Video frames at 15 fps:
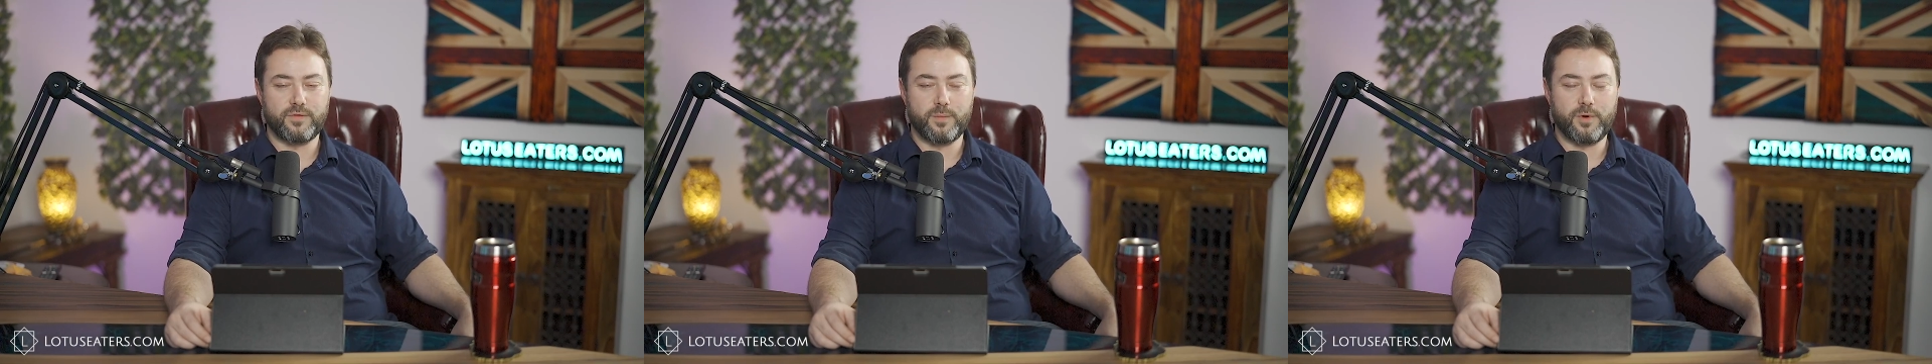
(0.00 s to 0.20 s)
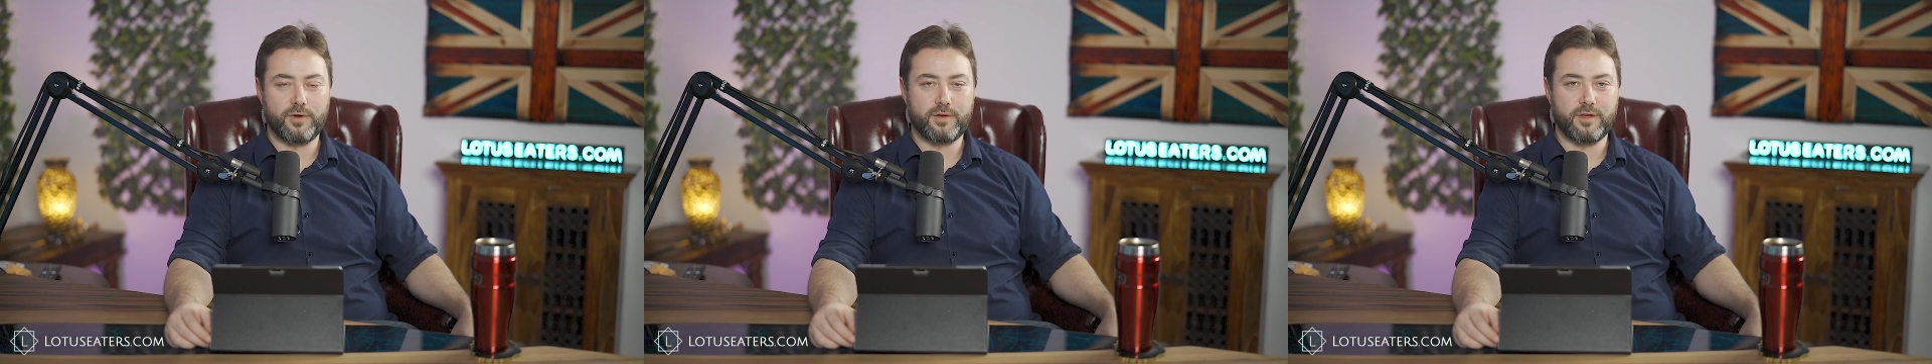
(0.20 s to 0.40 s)

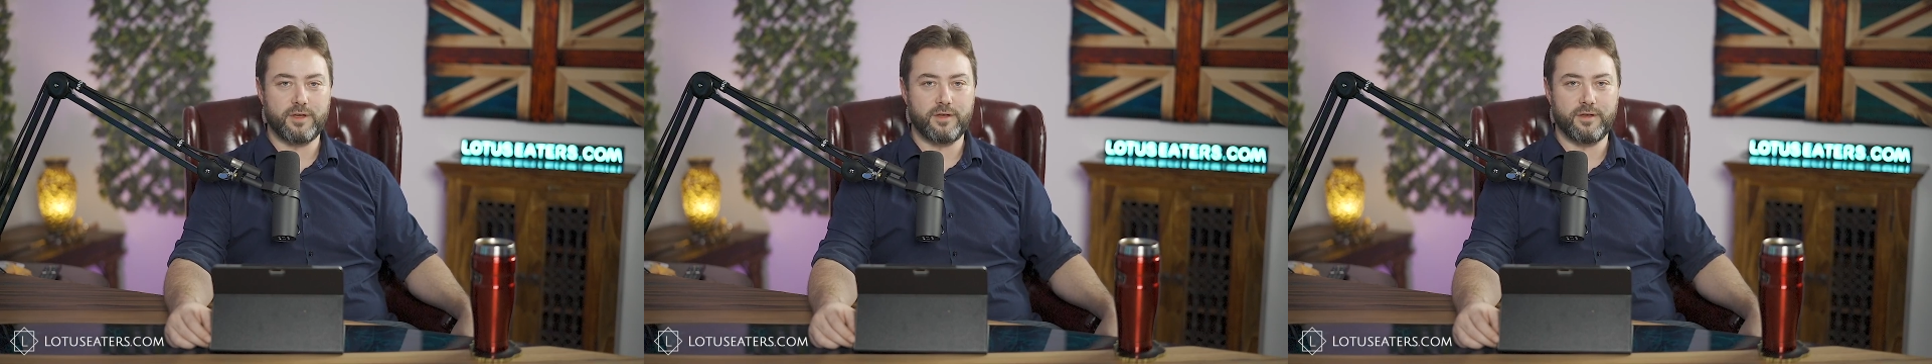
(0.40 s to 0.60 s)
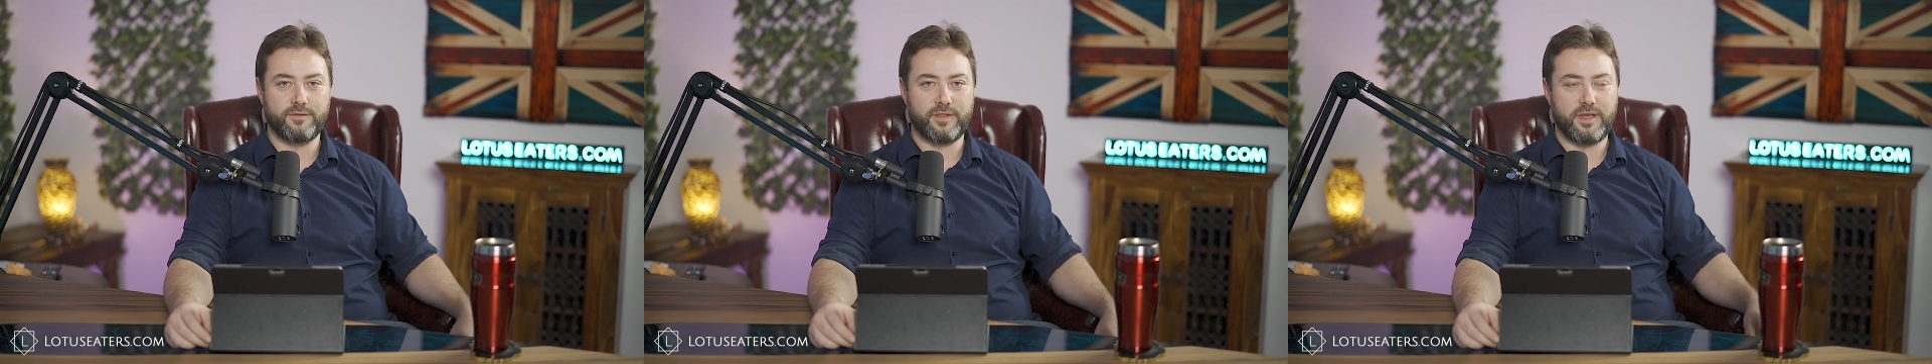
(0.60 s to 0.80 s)

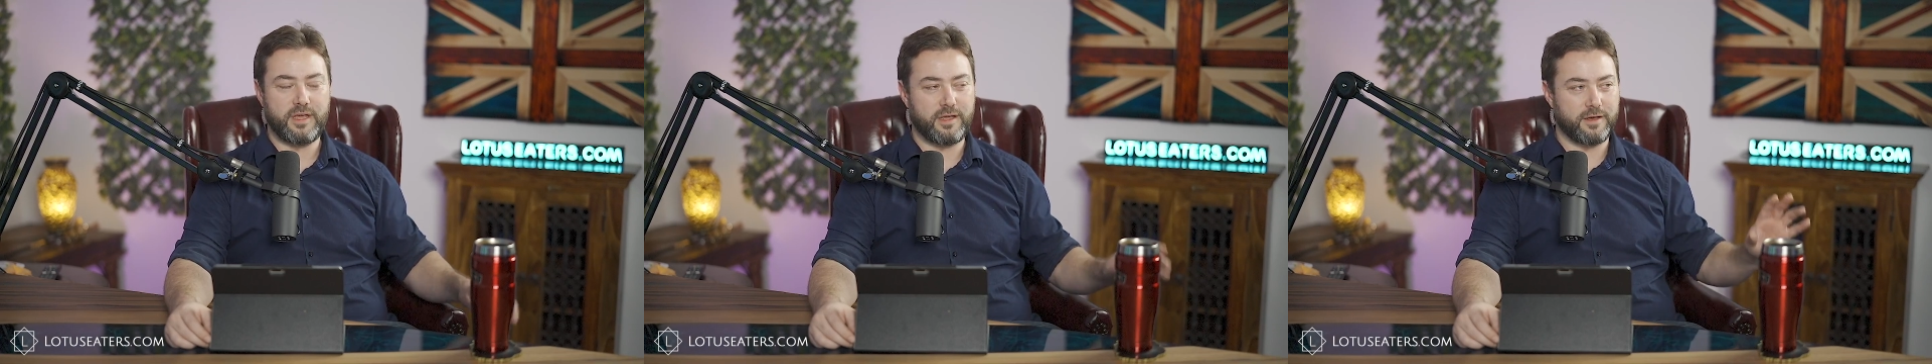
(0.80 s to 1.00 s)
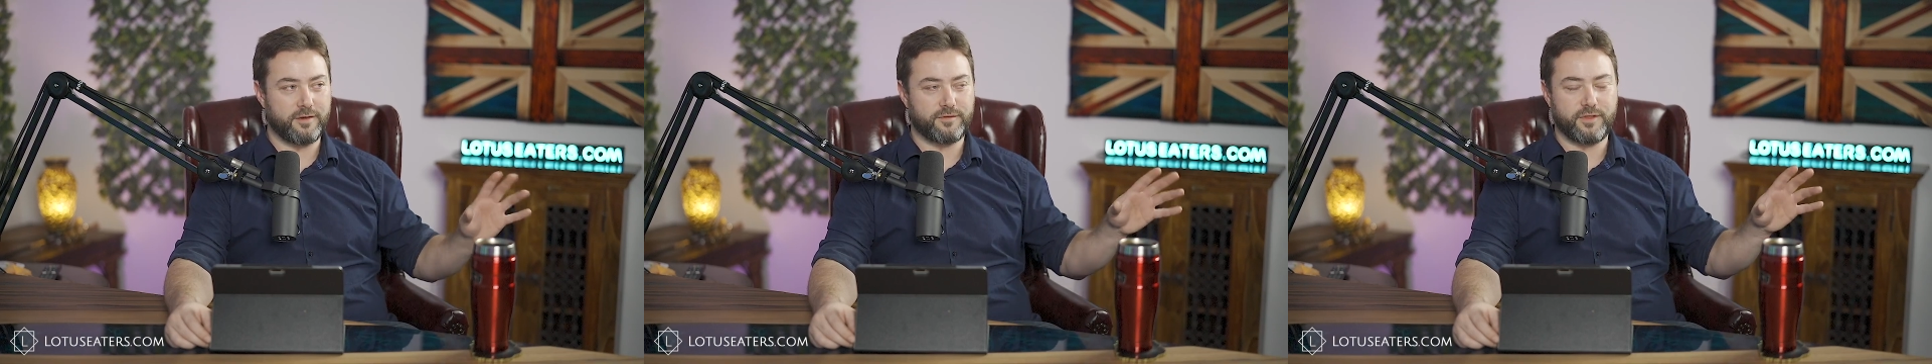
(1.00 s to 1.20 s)

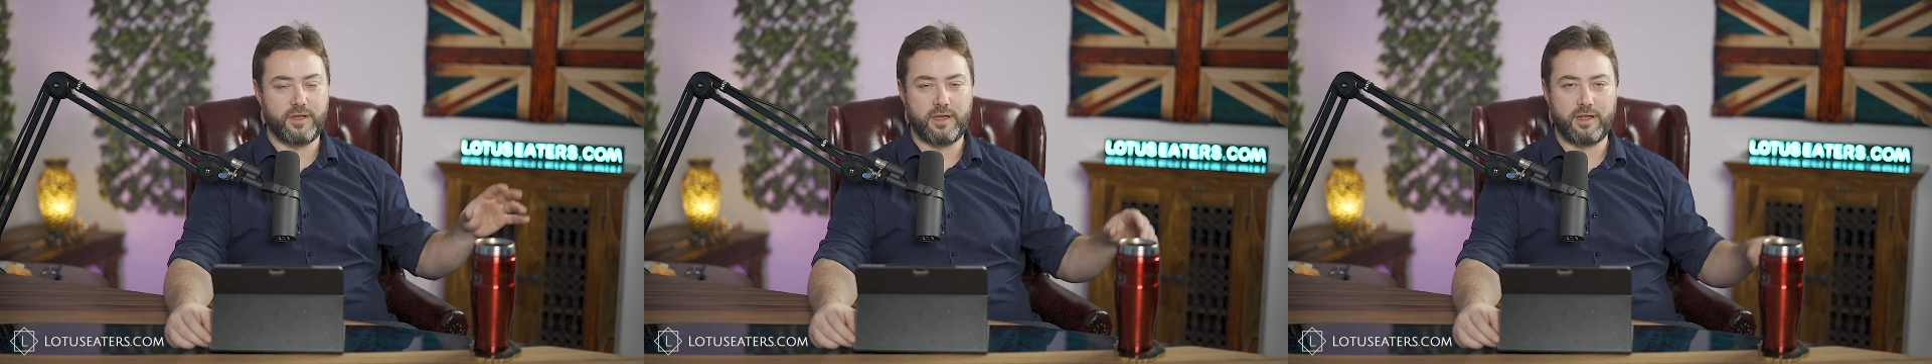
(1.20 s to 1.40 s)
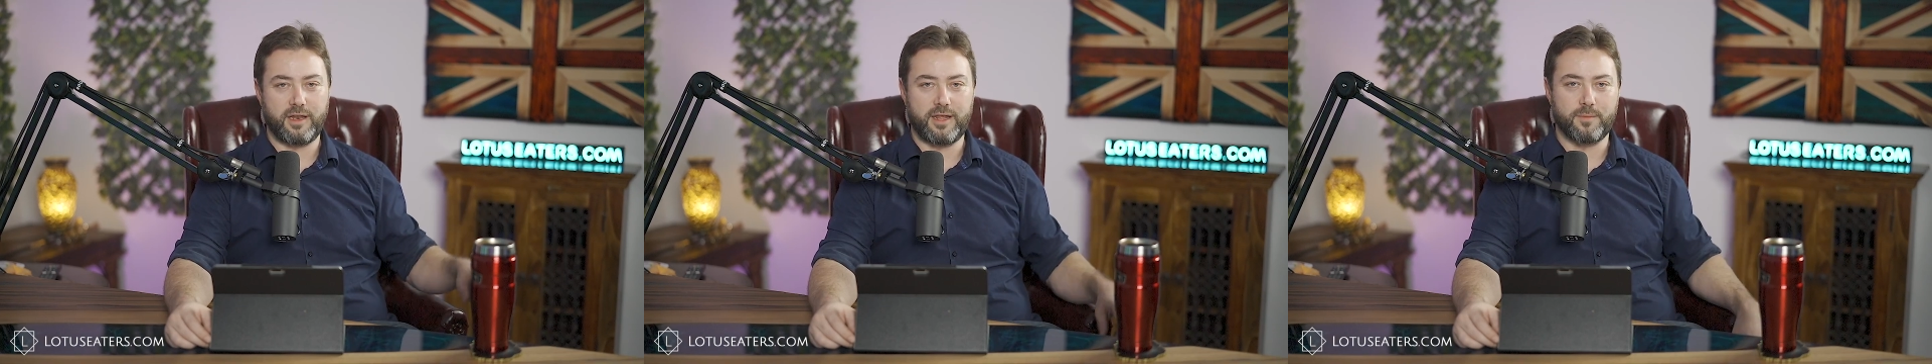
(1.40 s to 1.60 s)

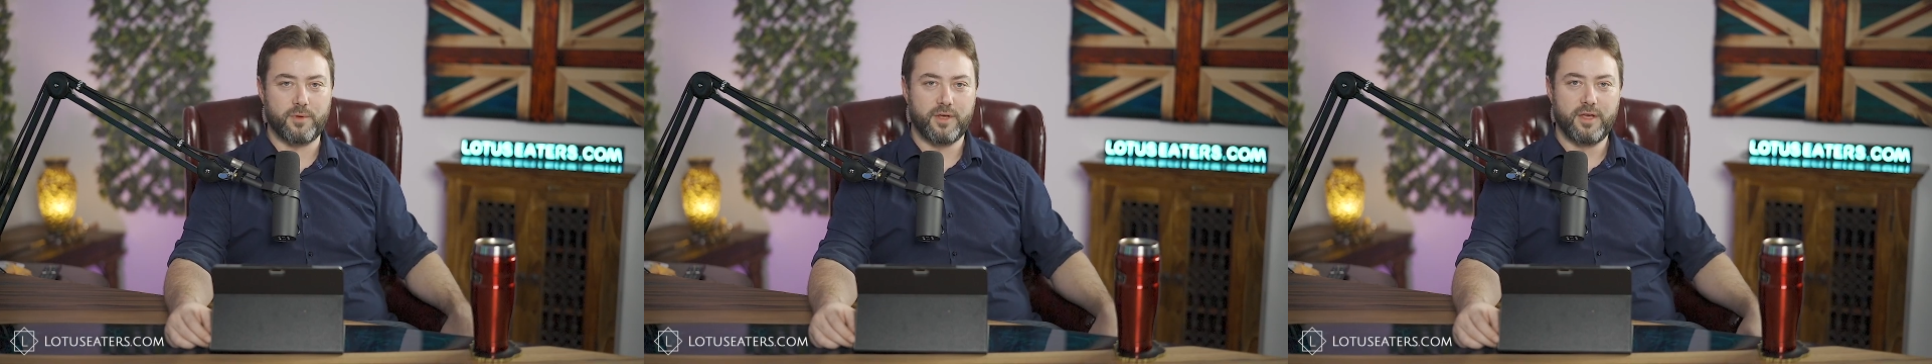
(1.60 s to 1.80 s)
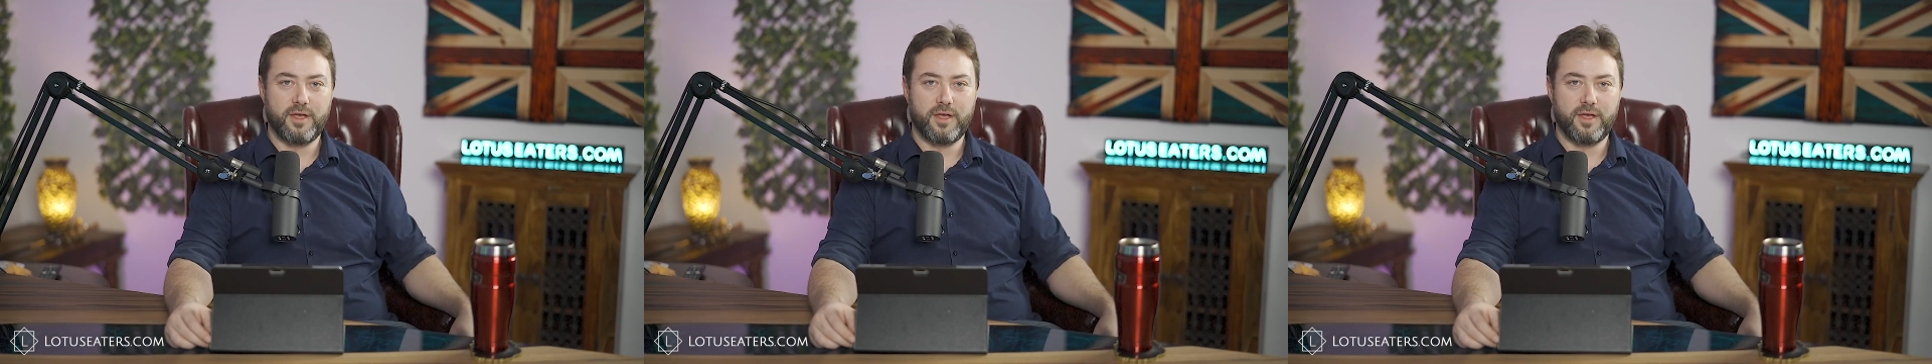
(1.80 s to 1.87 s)
the clip